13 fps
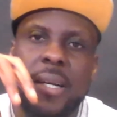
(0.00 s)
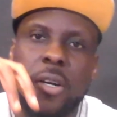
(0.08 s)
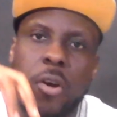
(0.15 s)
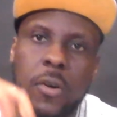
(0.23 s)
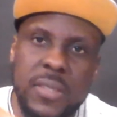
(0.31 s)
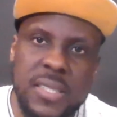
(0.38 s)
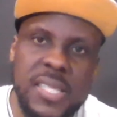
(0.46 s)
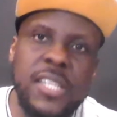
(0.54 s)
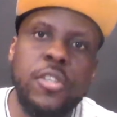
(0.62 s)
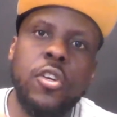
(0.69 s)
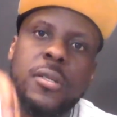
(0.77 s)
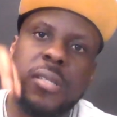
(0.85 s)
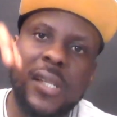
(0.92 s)

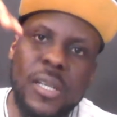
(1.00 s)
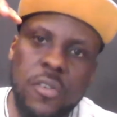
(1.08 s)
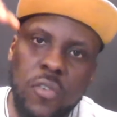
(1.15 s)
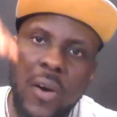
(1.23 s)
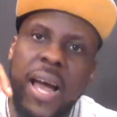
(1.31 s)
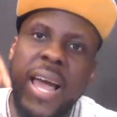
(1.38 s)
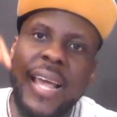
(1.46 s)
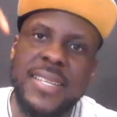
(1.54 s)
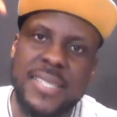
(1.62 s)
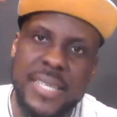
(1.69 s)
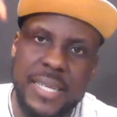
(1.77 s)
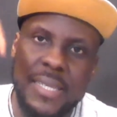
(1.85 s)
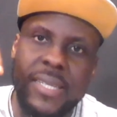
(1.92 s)
continuously rise
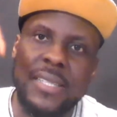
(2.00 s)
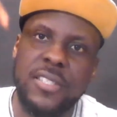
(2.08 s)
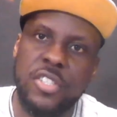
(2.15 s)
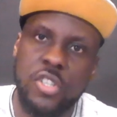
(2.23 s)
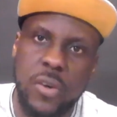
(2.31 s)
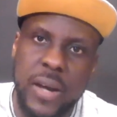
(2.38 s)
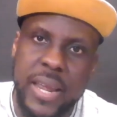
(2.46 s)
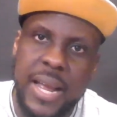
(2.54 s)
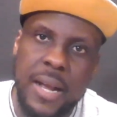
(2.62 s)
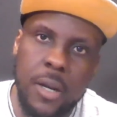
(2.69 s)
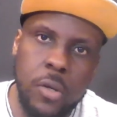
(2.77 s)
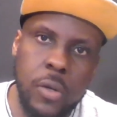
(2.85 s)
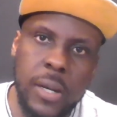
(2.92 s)
in this
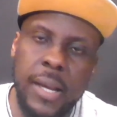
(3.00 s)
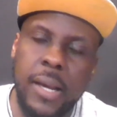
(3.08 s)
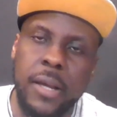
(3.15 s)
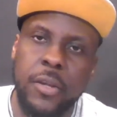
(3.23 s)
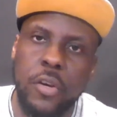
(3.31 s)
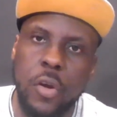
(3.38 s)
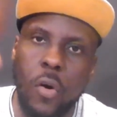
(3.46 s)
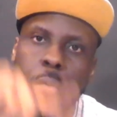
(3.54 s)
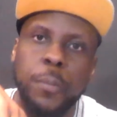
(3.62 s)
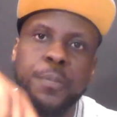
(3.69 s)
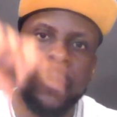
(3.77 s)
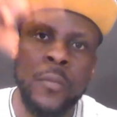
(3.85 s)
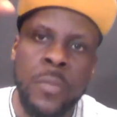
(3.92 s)
triangular,
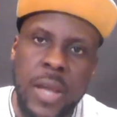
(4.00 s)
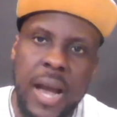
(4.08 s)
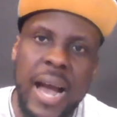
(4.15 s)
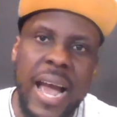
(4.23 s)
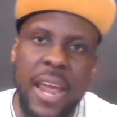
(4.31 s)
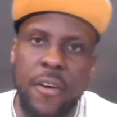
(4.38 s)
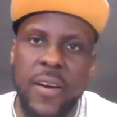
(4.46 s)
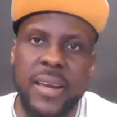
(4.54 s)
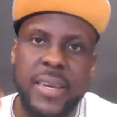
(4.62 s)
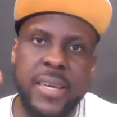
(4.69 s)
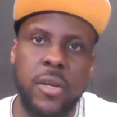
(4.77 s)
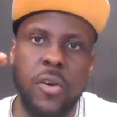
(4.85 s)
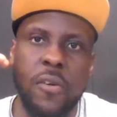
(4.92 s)

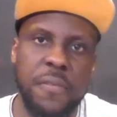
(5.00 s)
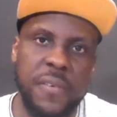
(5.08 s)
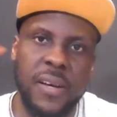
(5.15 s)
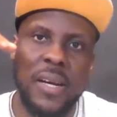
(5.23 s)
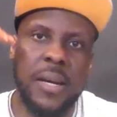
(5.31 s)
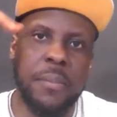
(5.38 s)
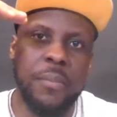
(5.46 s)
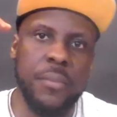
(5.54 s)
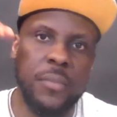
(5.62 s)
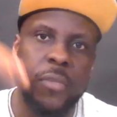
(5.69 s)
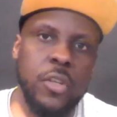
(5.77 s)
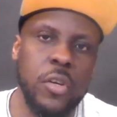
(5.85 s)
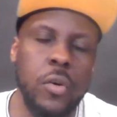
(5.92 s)
hierarchy of
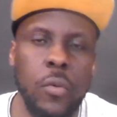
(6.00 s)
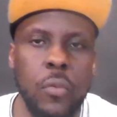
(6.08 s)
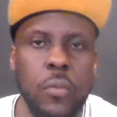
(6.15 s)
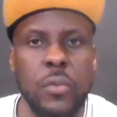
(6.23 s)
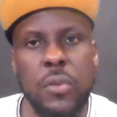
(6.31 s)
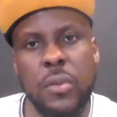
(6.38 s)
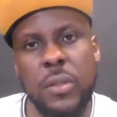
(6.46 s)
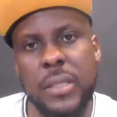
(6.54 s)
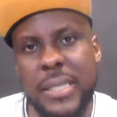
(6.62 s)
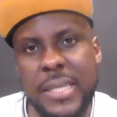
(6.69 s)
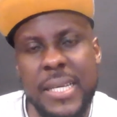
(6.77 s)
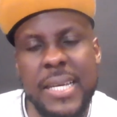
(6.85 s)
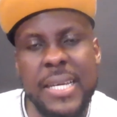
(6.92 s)

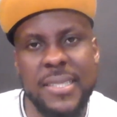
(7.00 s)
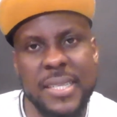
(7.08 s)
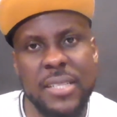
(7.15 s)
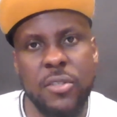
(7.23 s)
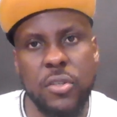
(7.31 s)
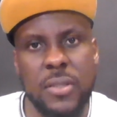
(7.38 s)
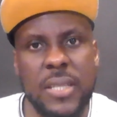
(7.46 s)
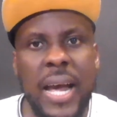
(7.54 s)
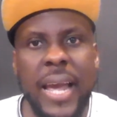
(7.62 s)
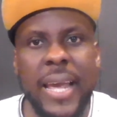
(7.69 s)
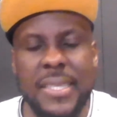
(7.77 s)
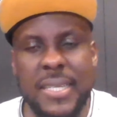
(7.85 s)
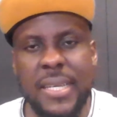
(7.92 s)
needs and
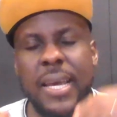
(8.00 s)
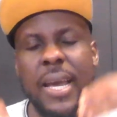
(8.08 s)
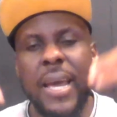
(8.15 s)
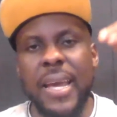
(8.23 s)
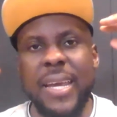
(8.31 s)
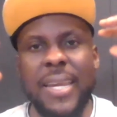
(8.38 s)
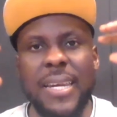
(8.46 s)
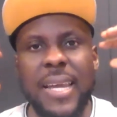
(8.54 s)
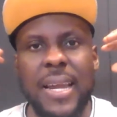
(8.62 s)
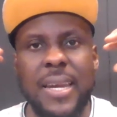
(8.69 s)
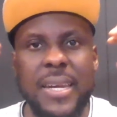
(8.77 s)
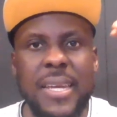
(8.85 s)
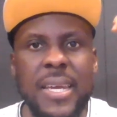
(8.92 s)
society, in
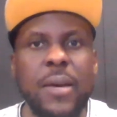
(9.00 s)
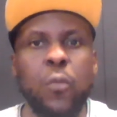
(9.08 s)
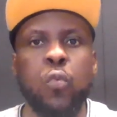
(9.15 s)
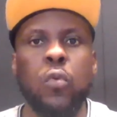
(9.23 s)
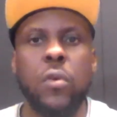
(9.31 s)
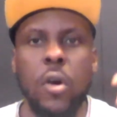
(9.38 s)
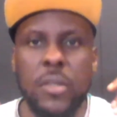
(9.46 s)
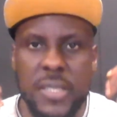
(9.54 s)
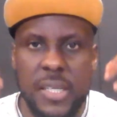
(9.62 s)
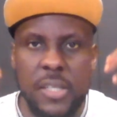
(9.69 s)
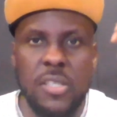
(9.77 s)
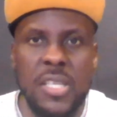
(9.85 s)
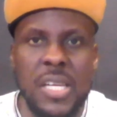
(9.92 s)
that they will
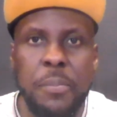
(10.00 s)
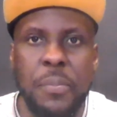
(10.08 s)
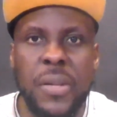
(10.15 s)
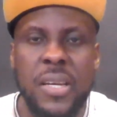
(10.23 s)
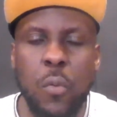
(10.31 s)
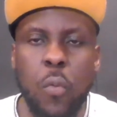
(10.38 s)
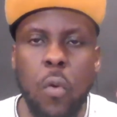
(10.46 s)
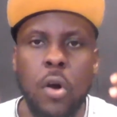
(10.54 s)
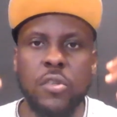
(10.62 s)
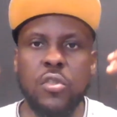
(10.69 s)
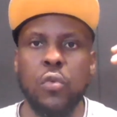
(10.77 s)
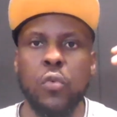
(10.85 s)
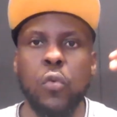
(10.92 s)
continuously be the
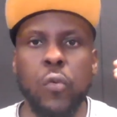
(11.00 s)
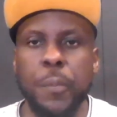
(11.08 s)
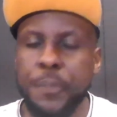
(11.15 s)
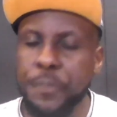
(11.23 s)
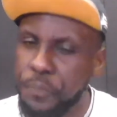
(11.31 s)
ones who,